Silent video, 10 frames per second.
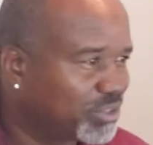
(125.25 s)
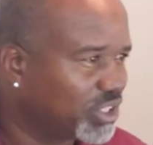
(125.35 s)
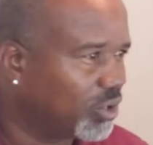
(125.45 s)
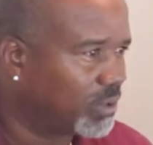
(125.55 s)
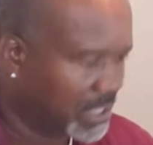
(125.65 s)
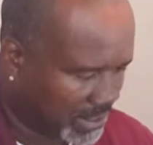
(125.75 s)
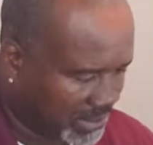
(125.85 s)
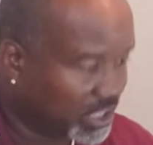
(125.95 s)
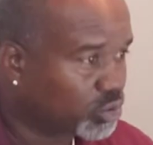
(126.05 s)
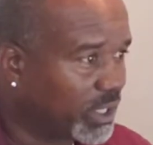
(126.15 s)
So
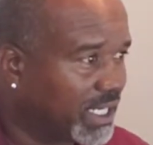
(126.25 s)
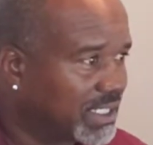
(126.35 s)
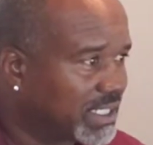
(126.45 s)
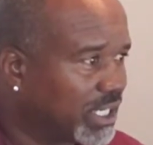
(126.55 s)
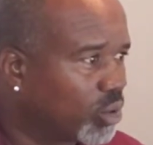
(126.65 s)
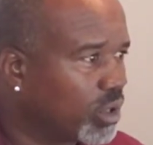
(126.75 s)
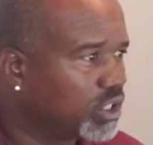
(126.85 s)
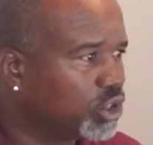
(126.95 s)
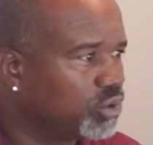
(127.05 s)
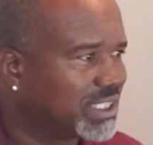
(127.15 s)
this one is, in order
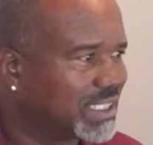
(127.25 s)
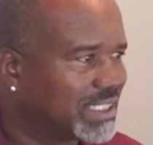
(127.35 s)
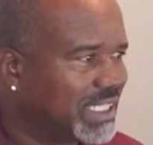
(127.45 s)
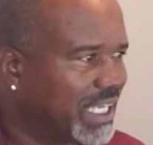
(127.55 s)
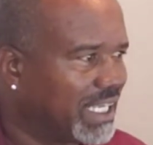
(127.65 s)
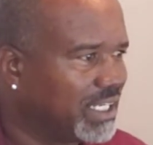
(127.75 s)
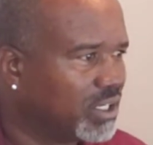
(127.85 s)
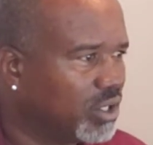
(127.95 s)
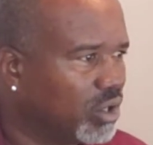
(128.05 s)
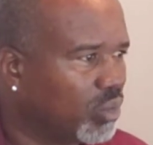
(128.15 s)
to succeed,
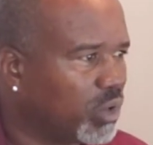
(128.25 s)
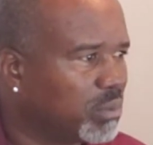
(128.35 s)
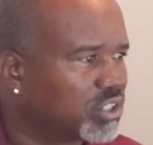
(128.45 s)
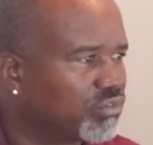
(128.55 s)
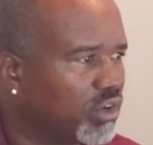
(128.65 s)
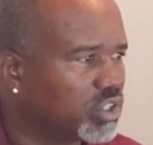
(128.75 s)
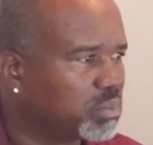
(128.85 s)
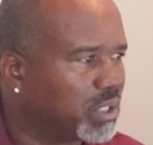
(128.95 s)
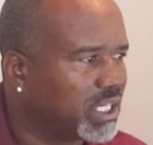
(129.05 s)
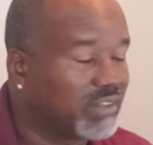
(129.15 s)
we must first
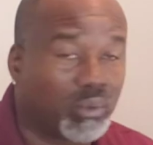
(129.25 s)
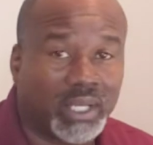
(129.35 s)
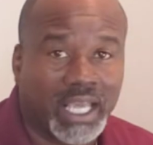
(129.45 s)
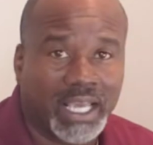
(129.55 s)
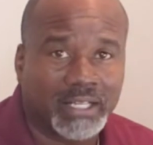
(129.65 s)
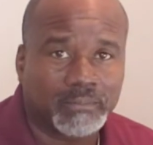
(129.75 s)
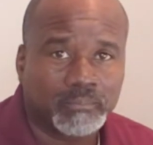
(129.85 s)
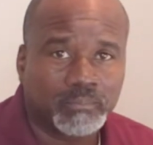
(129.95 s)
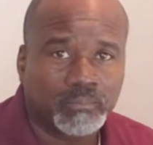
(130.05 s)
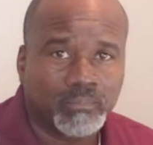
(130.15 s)
believe that we can.
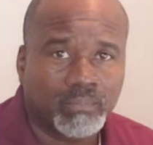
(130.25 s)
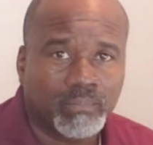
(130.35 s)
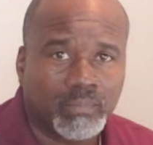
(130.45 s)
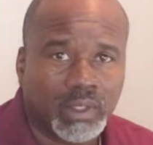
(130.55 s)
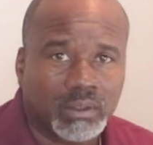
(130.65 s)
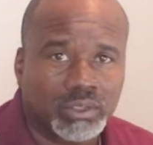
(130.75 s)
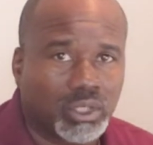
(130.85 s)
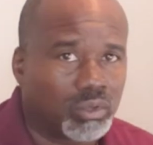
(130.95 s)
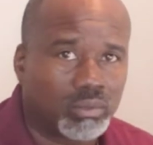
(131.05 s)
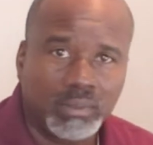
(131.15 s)

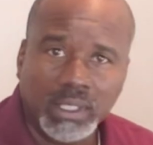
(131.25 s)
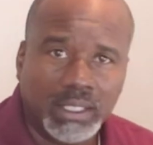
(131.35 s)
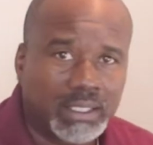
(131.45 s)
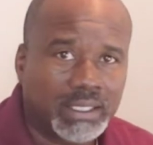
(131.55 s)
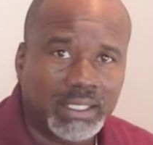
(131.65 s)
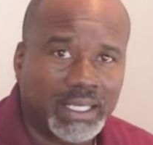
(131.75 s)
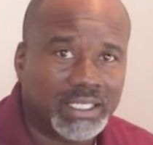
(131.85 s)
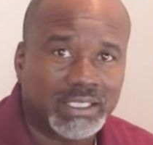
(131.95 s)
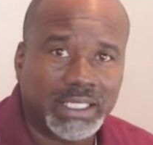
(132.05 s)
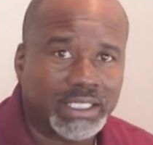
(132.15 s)
So
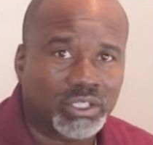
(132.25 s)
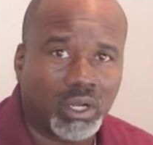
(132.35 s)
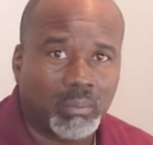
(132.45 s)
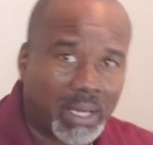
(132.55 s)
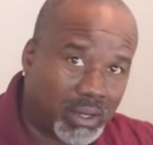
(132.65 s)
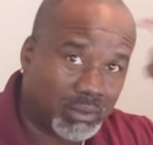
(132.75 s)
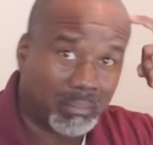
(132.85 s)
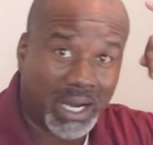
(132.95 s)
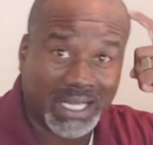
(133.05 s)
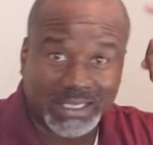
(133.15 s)
it's all about
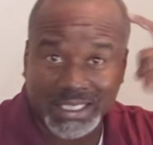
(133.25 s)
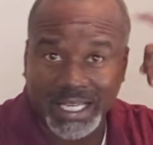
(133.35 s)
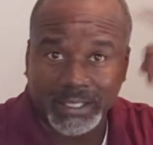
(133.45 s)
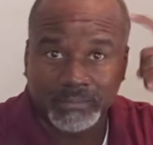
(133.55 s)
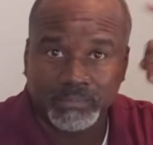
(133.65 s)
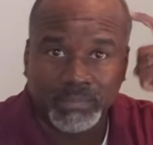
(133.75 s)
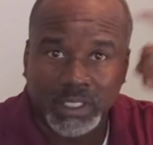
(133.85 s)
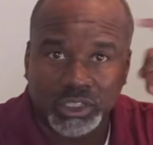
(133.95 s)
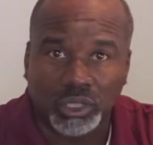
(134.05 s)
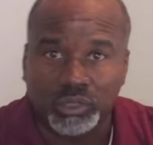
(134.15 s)
mindset.
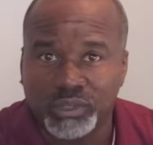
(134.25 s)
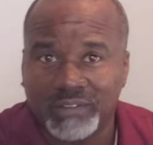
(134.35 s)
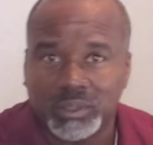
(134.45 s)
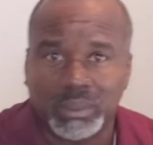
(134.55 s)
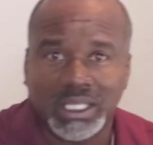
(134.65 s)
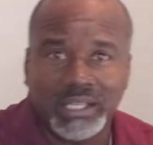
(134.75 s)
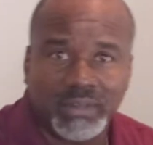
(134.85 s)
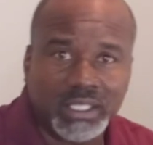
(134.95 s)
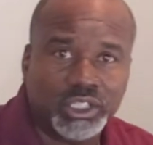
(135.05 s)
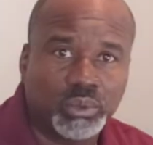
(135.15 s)
So you have to believe
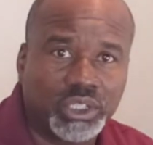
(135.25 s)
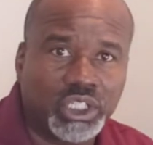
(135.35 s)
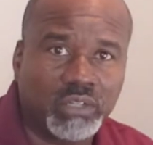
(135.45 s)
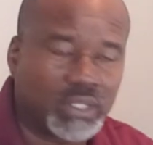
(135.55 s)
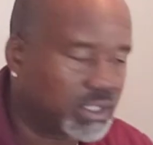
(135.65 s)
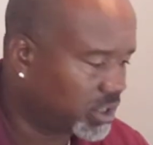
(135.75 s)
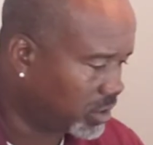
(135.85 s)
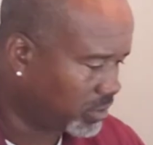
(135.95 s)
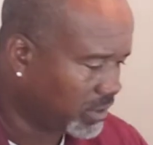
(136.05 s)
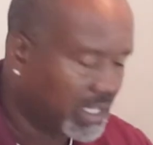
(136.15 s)
it to achieve it.
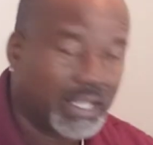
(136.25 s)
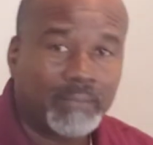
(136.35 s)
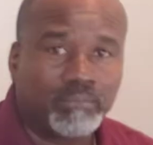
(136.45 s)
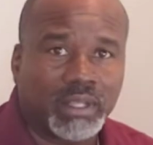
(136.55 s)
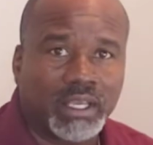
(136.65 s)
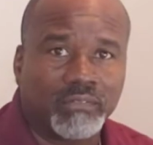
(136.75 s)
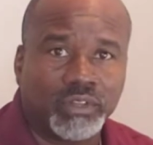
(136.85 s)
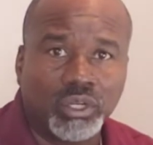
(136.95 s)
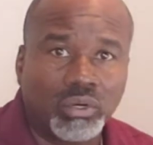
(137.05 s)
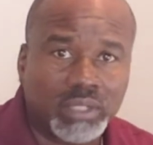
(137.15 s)
So if you
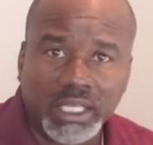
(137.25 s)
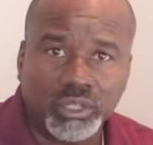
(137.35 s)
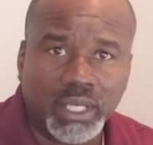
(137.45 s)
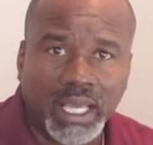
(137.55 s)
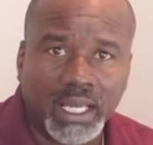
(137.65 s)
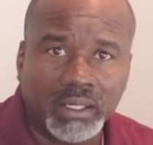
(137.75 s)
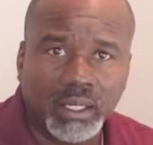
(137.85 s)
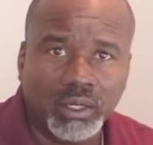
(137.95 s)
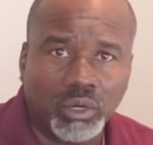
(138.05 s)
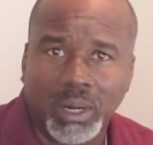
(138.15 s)
don't think you can,
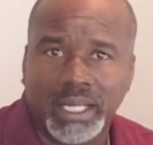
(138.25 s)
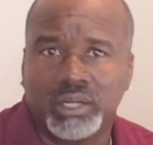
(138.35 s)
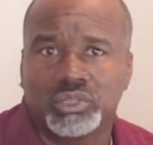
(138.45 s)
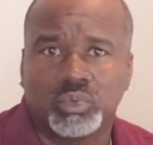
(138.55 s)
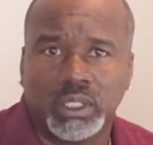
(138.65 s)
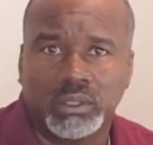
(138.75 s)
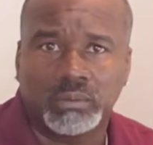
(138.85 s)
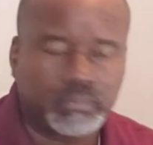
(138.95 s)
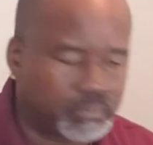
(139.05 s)
nobody else will.